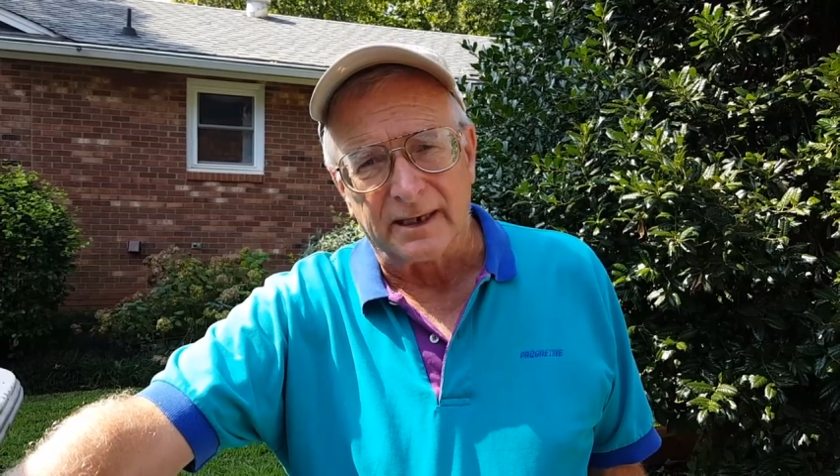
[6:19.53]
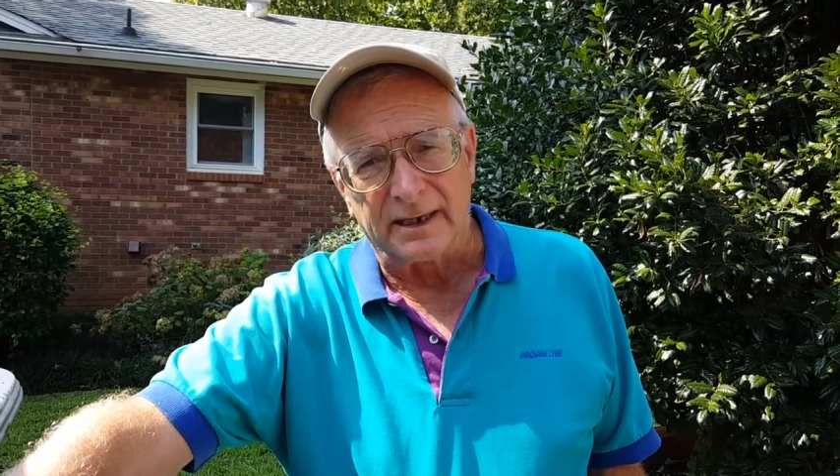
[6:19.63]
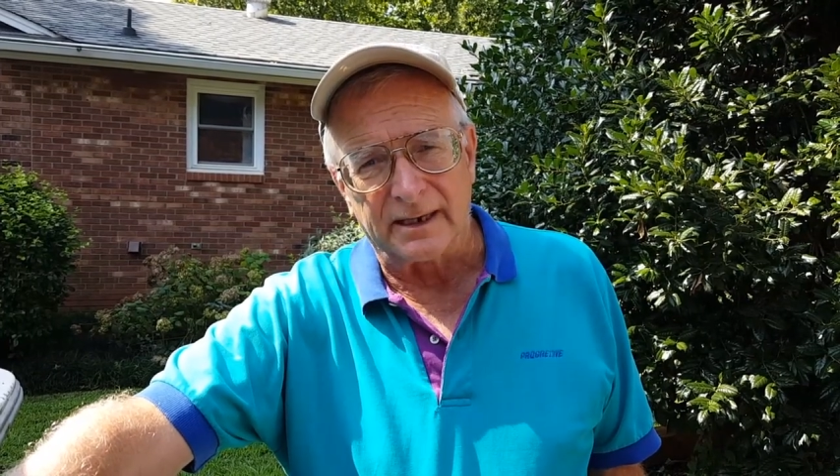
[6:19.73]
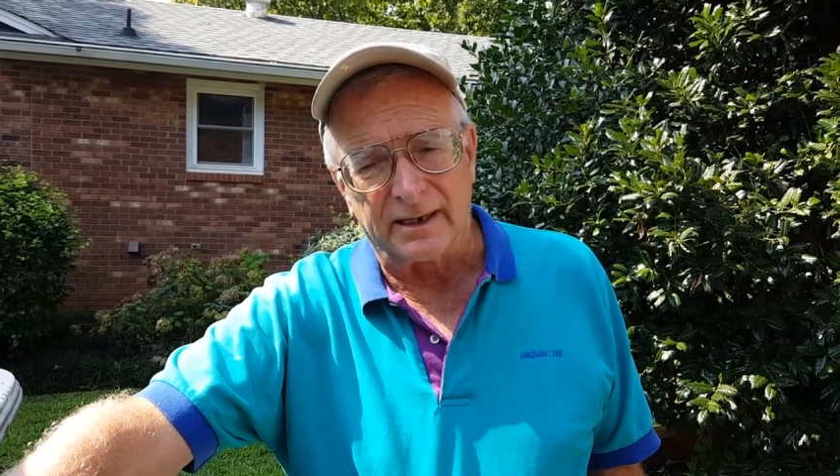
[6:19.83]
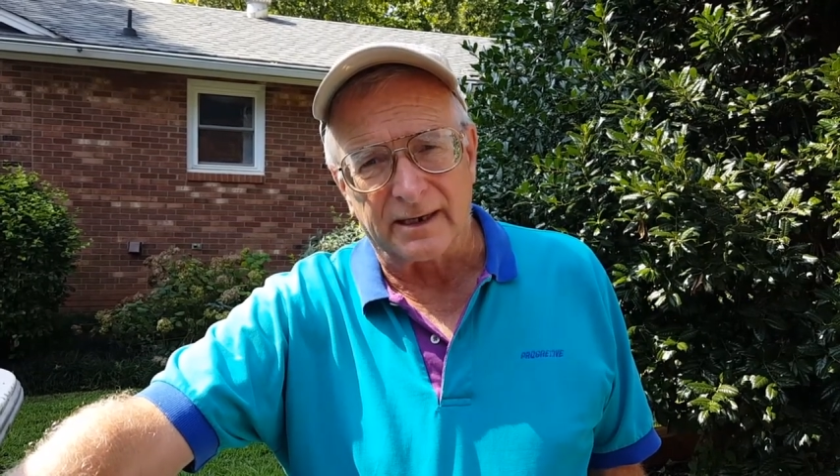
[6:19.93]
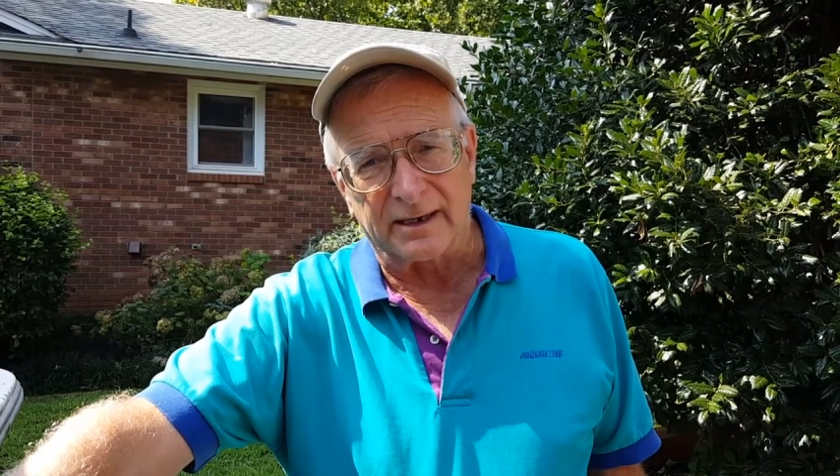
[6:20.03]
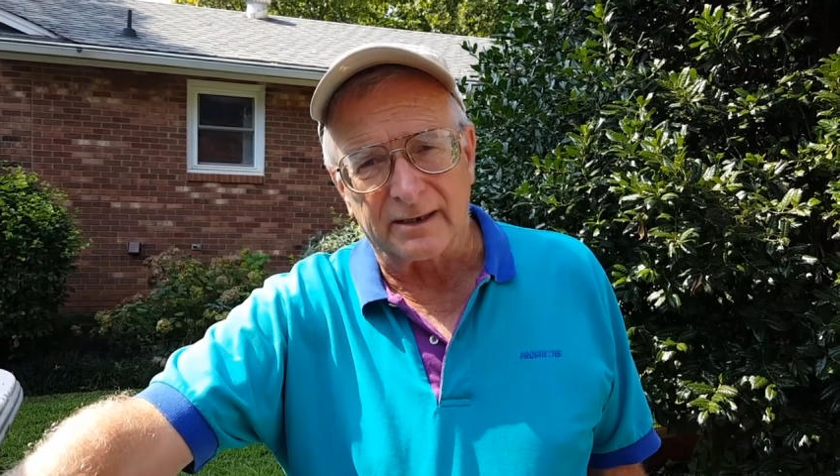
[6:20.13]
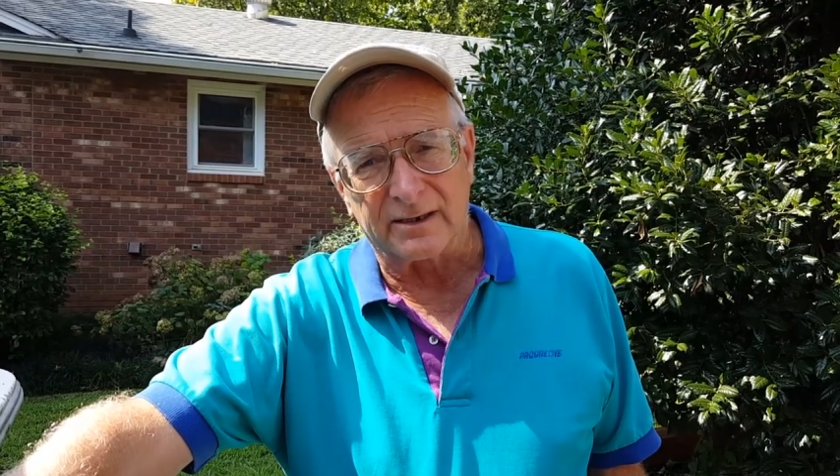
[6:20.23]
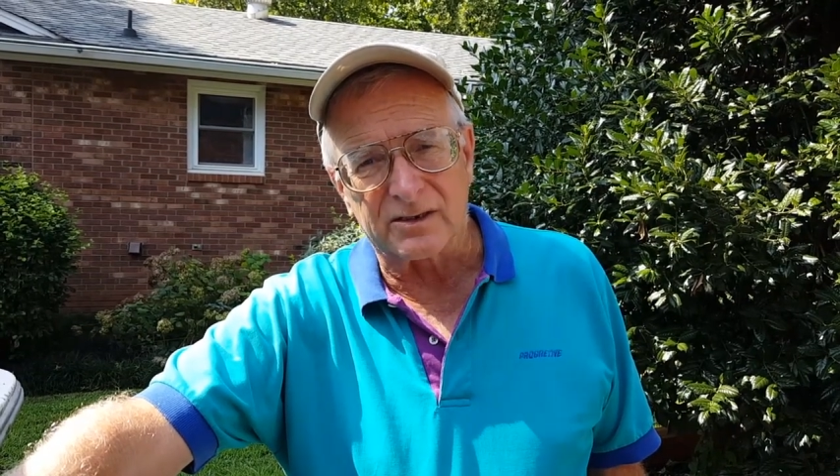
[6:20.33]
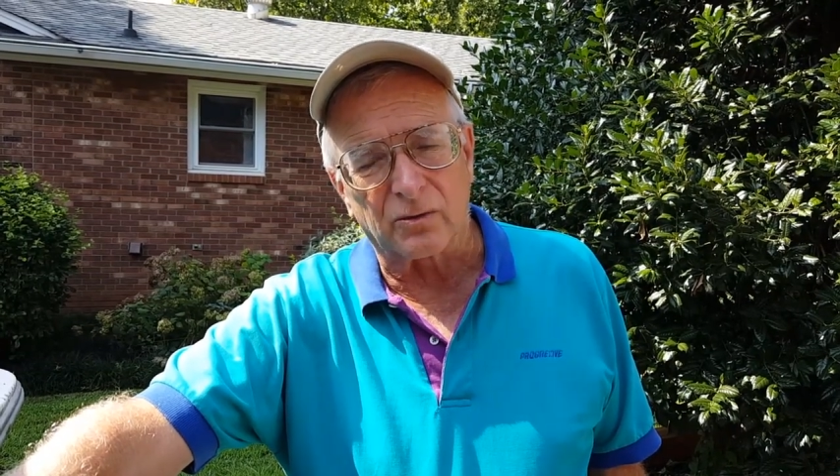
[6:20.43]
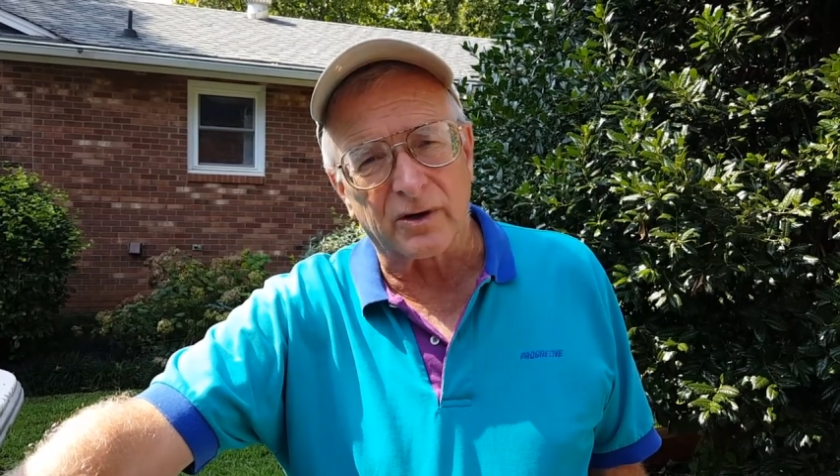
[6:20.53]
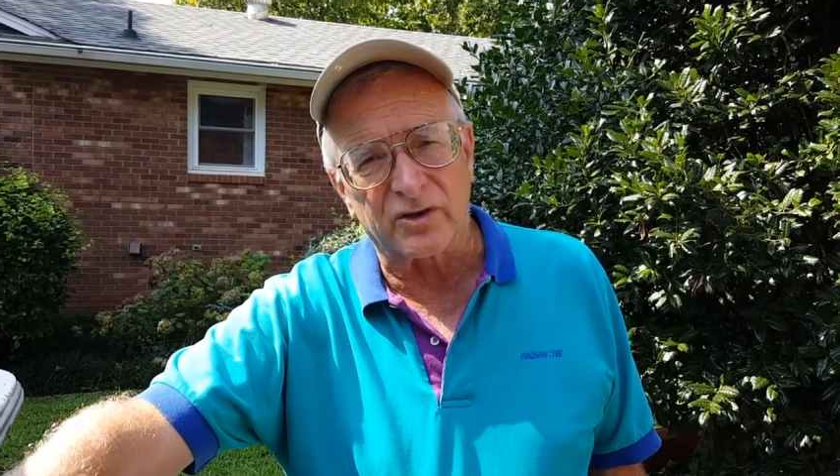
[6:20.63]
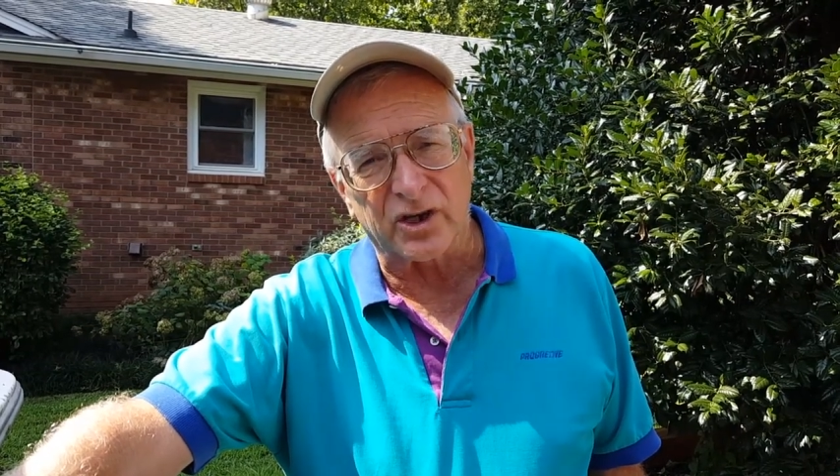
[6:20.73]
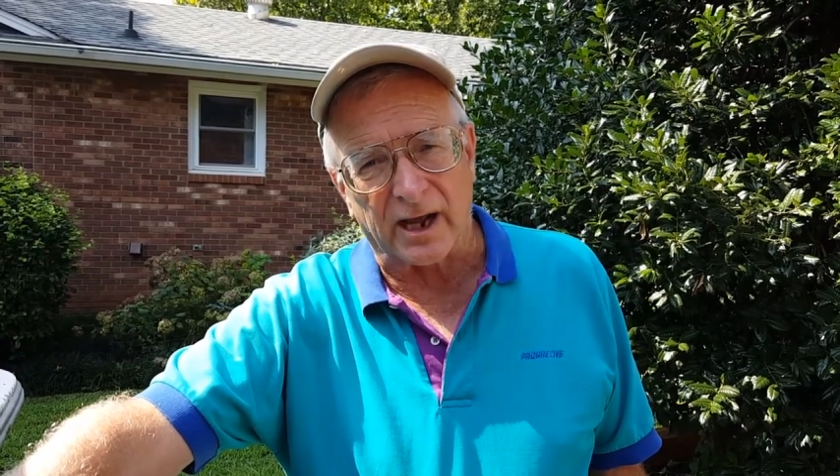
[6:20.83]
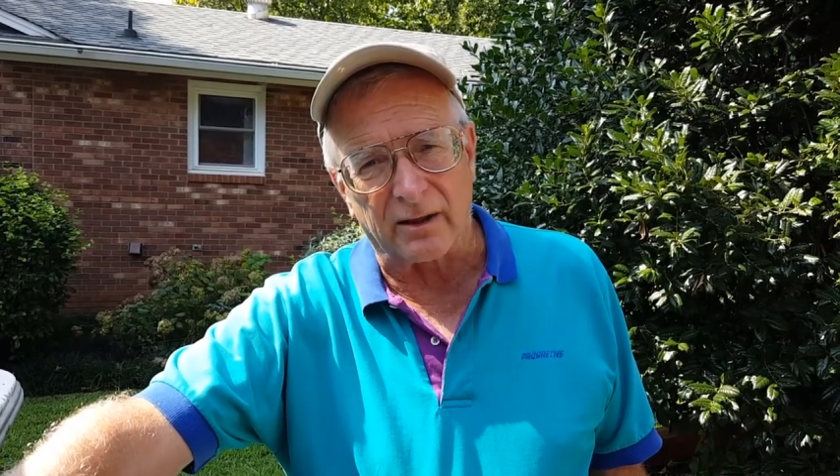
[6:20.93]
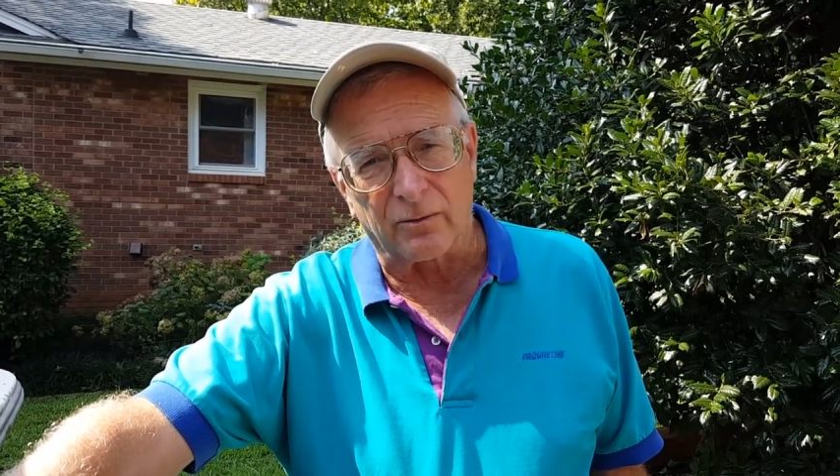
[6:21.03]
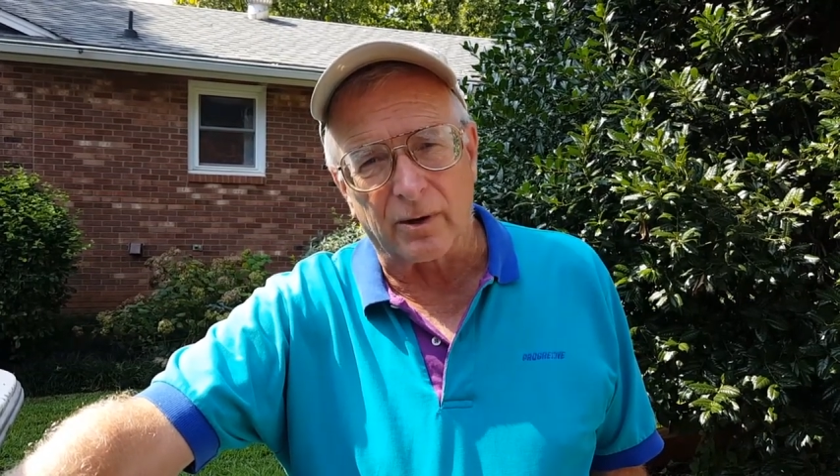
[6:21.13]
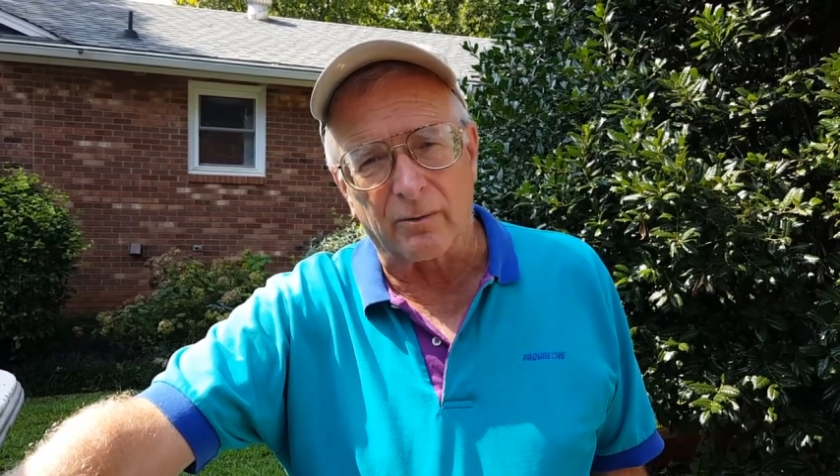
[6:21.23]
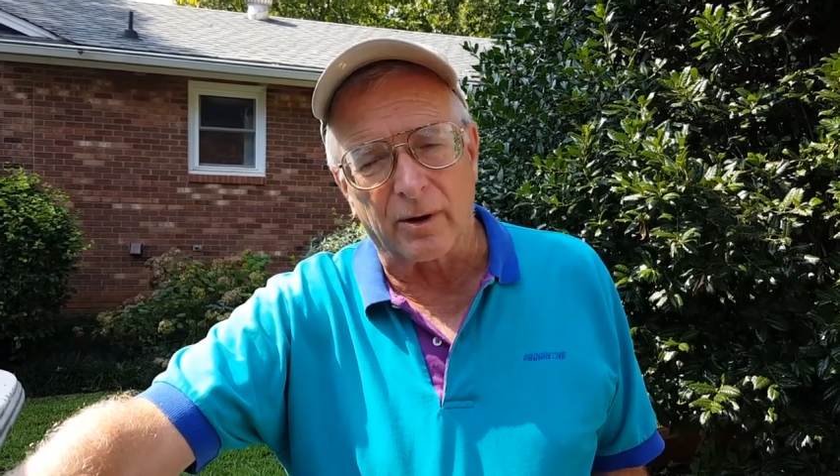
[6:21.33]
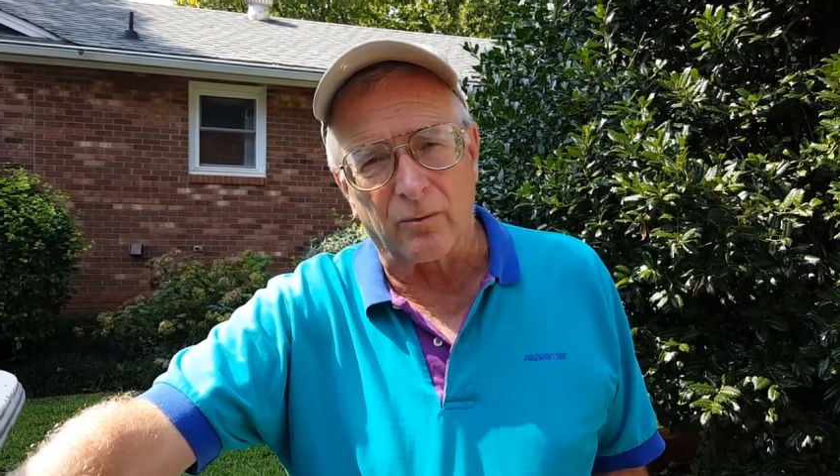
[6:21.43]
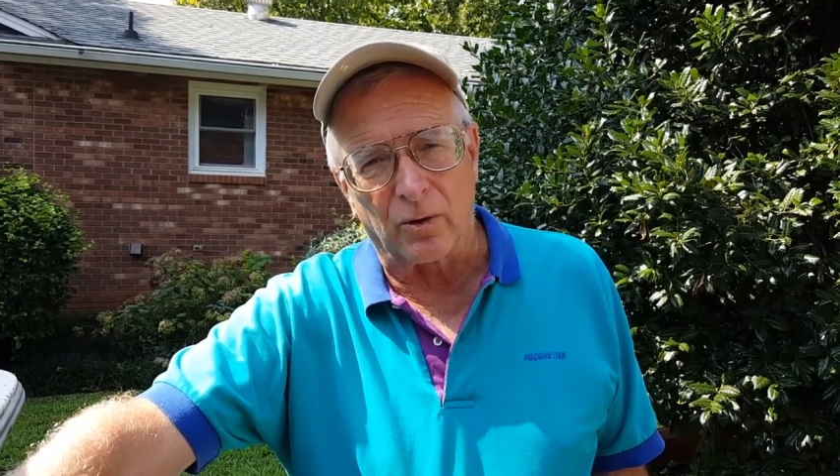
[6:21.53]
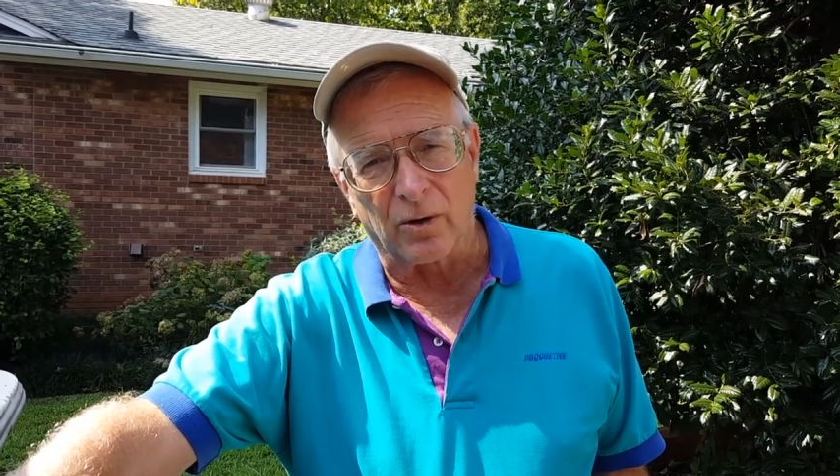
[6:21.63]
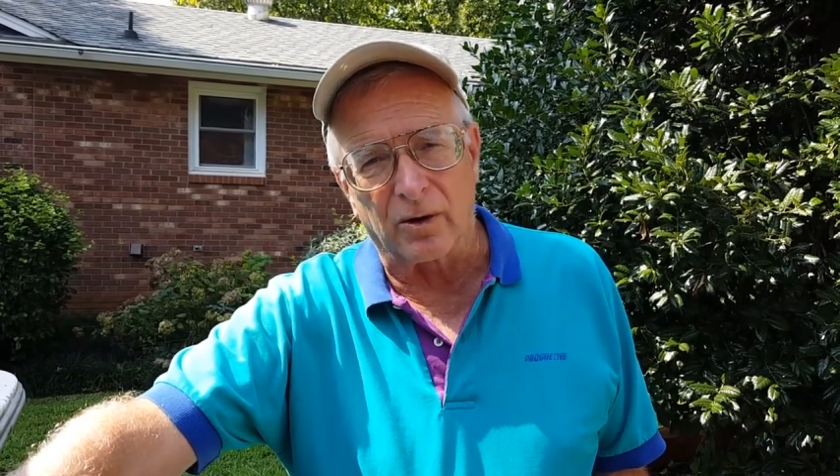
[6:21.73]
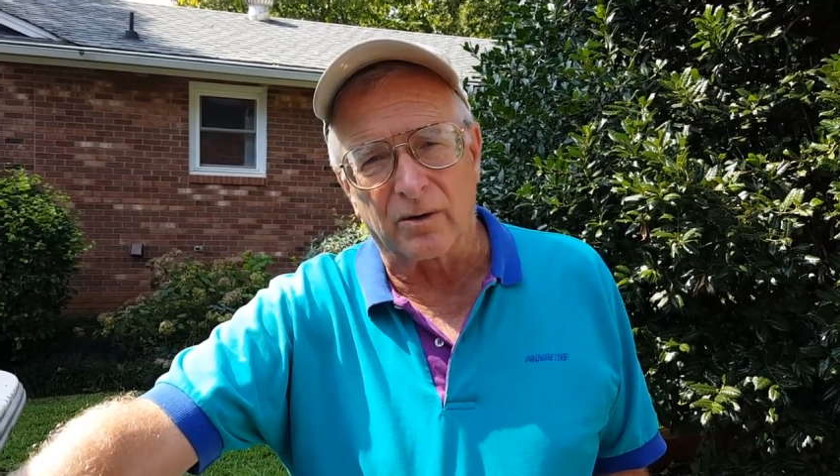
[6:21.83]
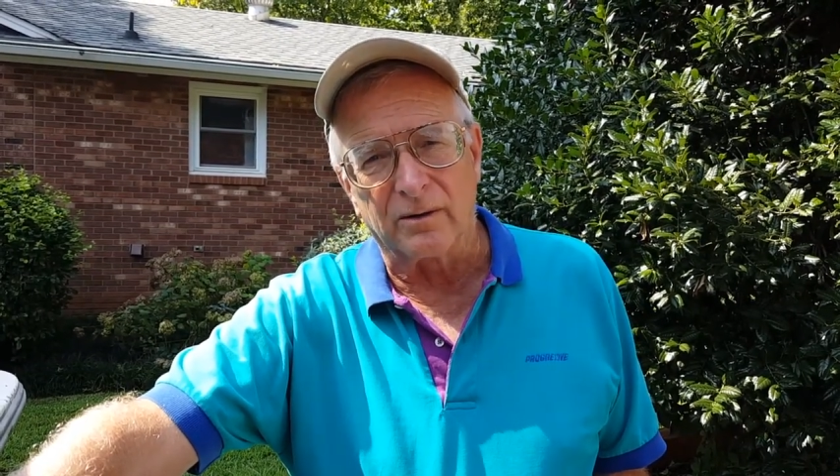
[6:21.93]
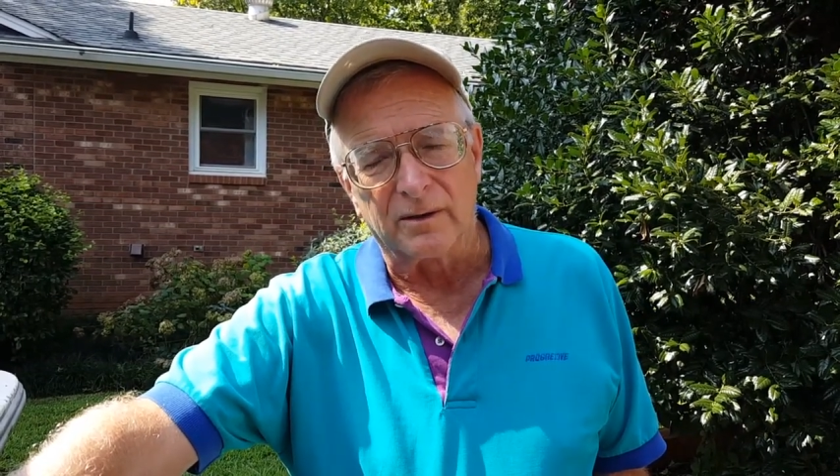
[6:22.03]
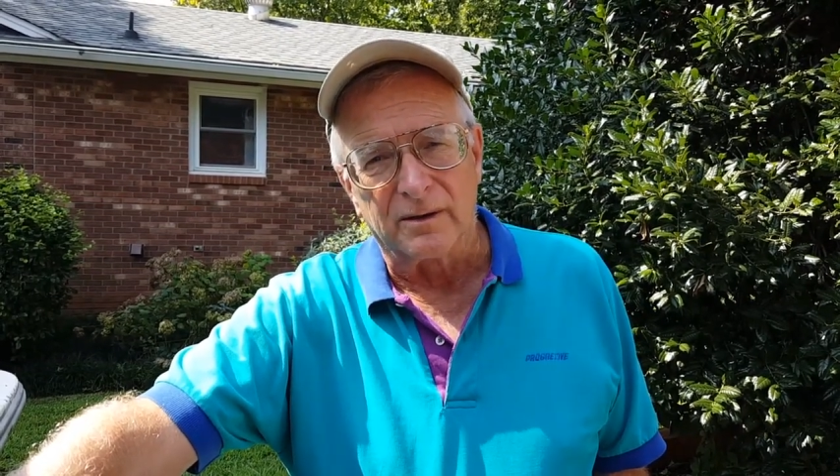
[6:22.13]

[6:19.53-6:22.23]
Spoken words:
And it's sort of shallow where we were